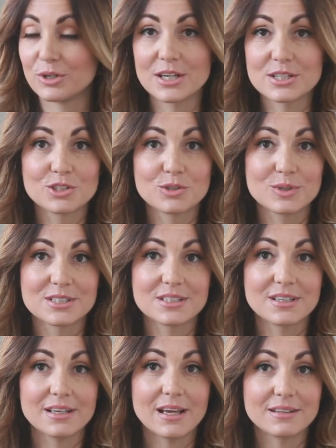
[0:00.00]
Ernesto
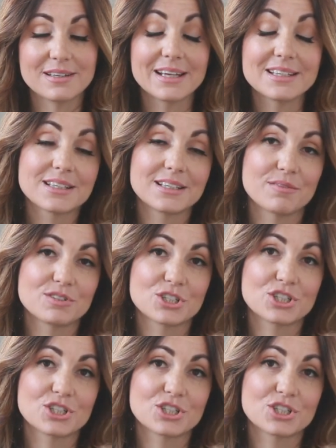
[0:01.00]
was nice enough to